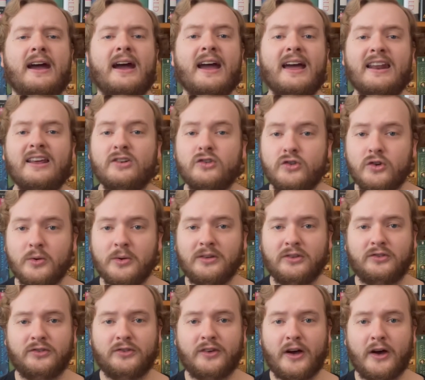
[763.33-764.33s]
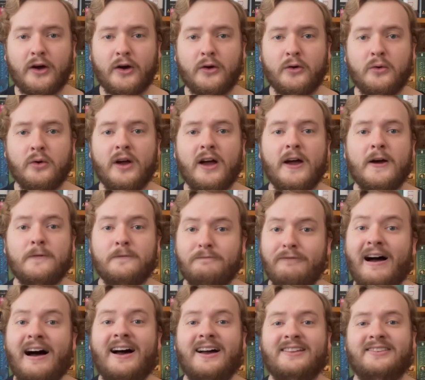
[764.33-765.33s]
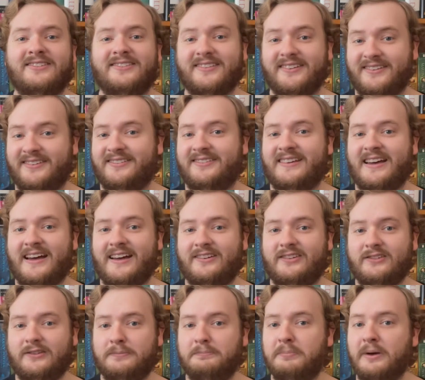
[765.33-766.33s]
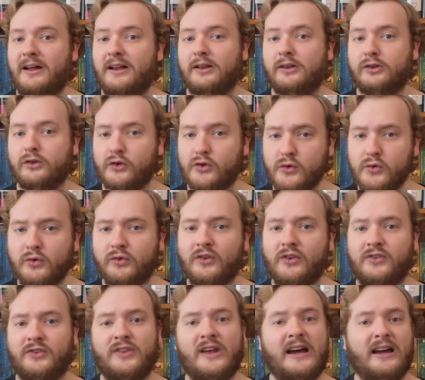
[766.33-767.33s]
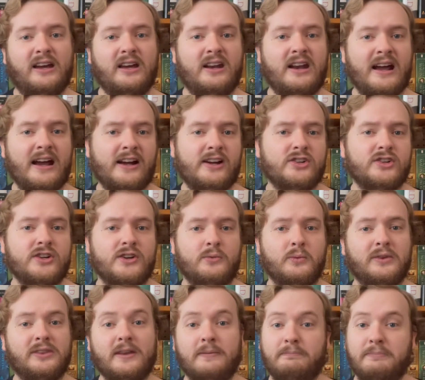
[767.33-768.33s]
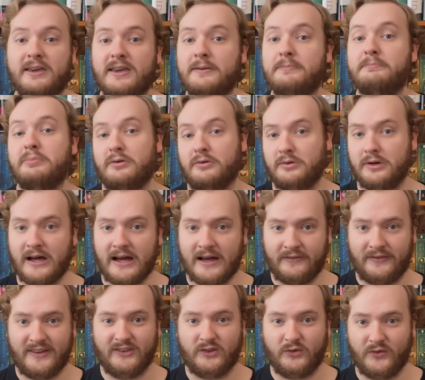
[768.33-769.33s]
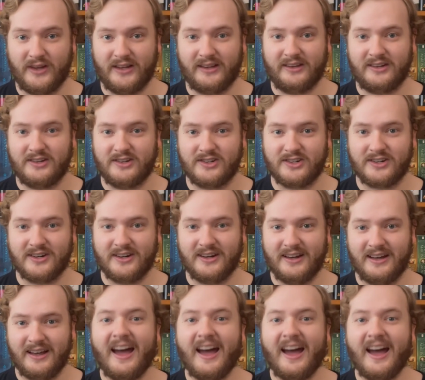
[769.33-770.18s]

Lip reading: And in doing so, finds success, but loses that connection with the people of his village.